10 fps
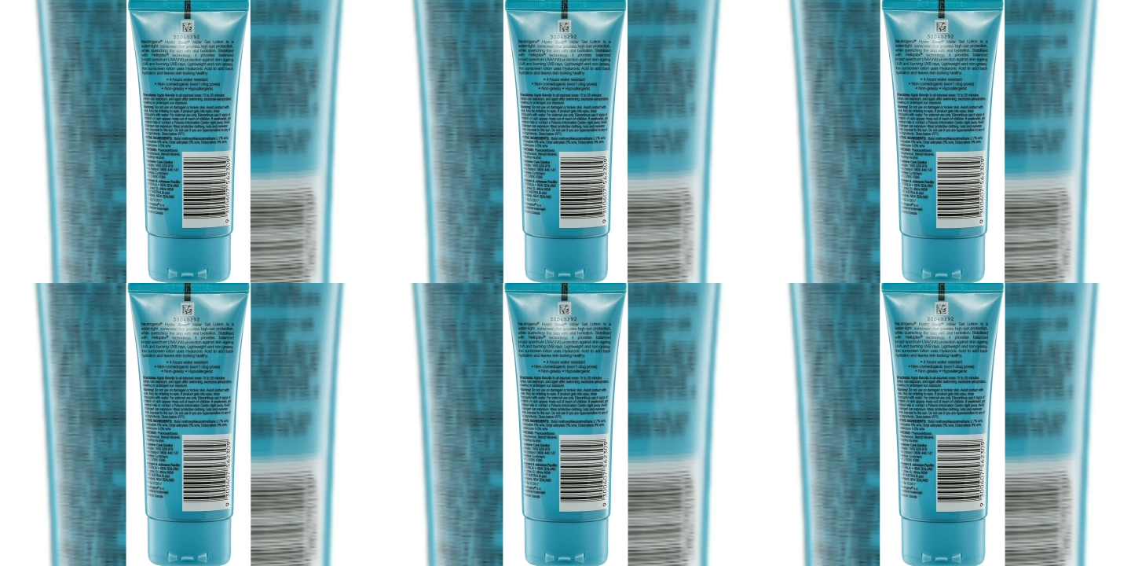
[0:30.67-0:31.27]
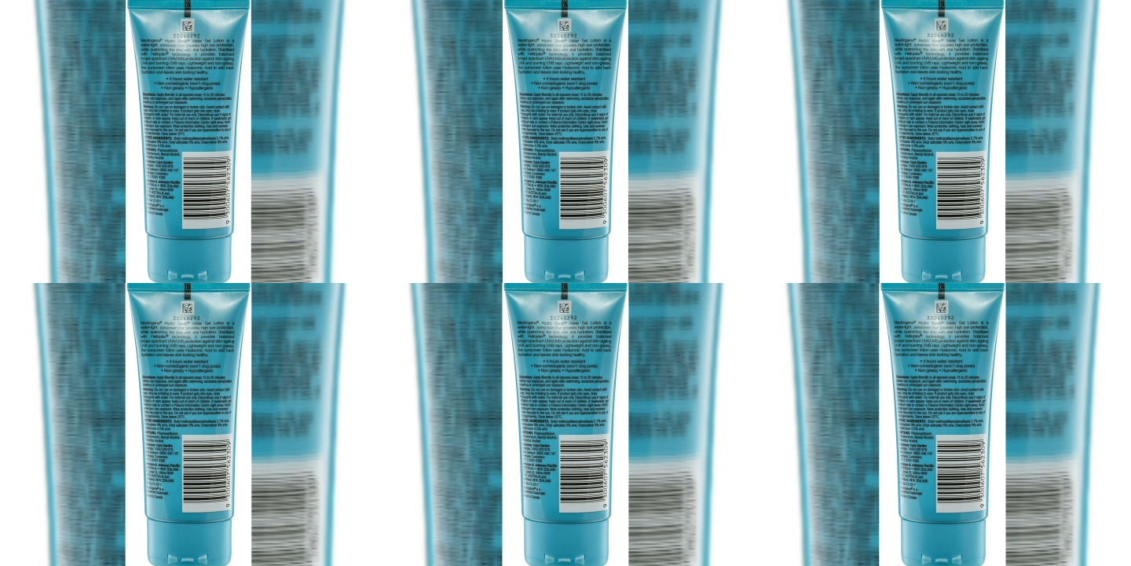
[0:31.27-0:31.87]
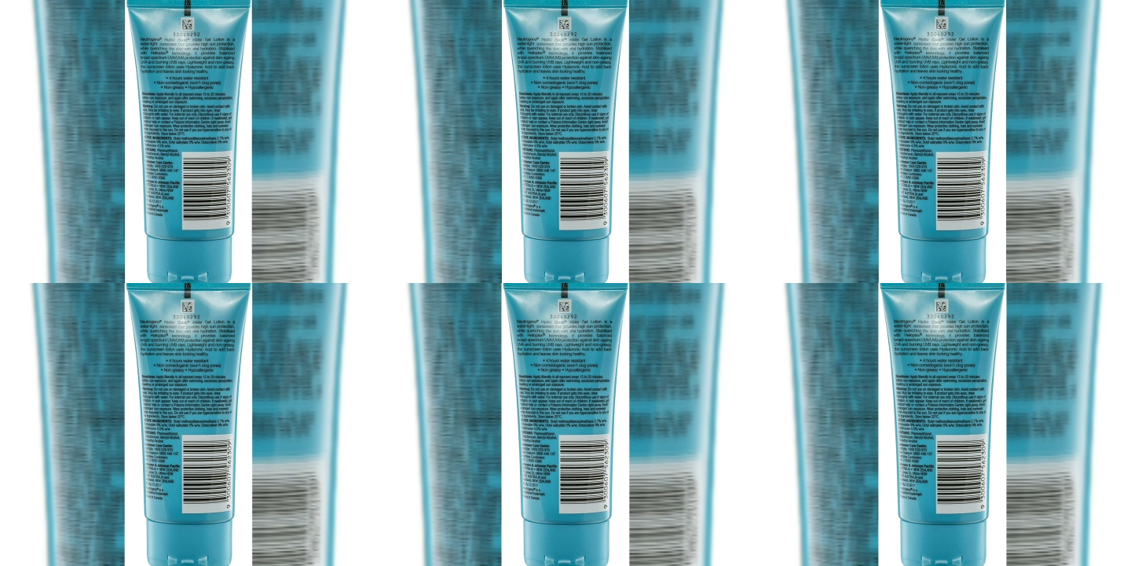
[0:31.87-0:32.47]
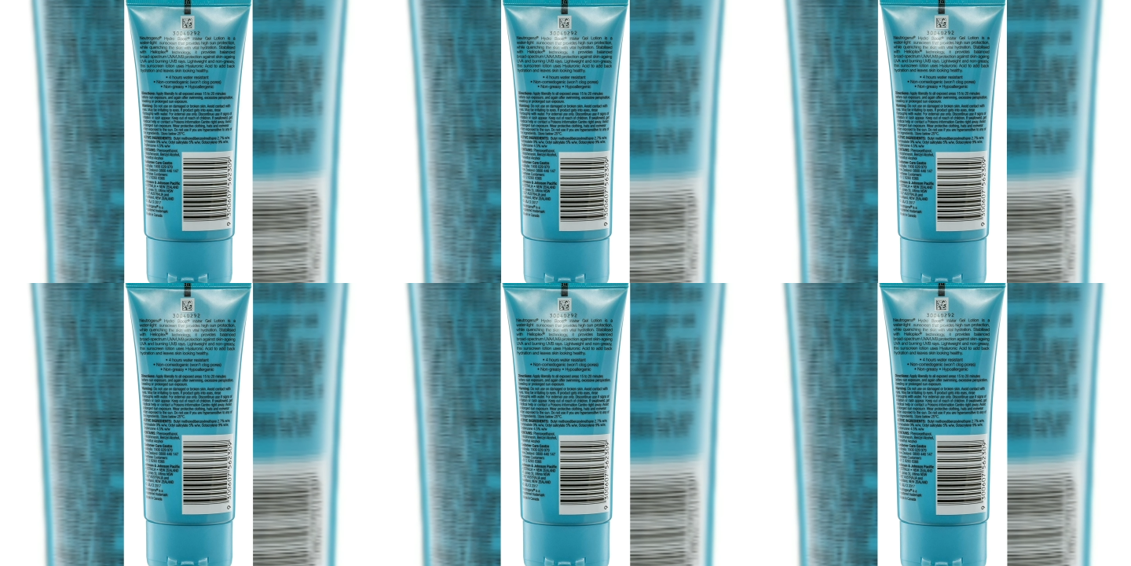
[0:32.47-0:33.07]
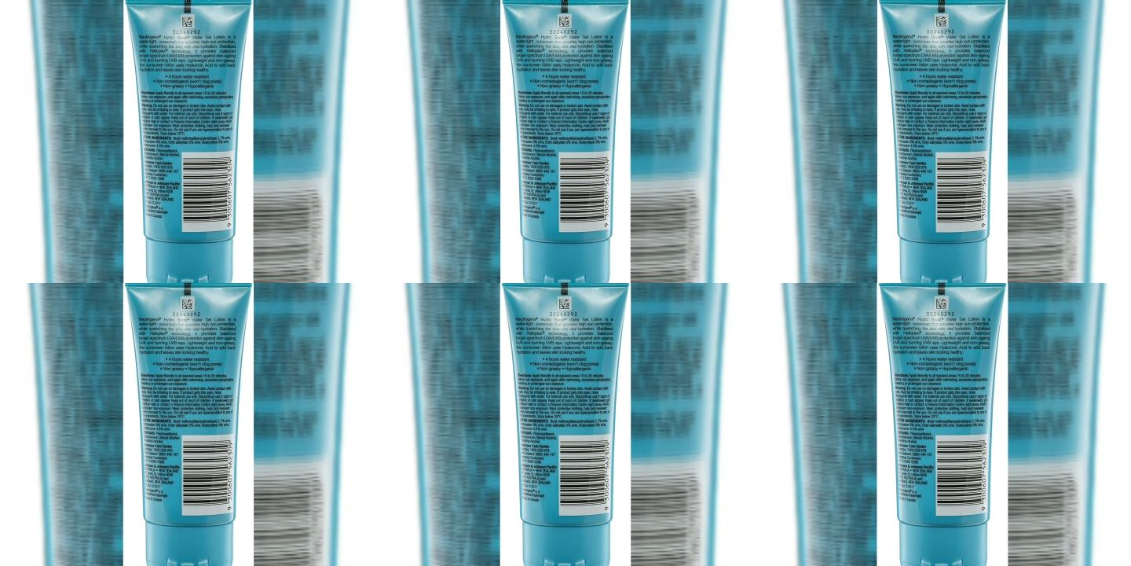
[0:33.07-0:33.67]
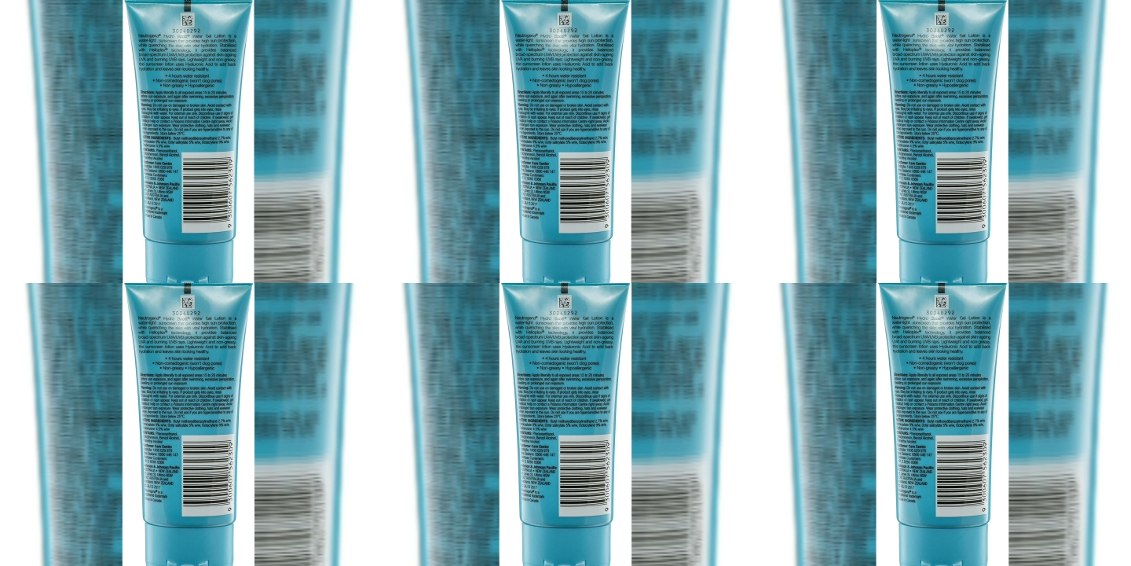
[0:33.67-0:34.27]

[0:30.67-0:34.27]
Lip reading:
[unreadable: no face in view]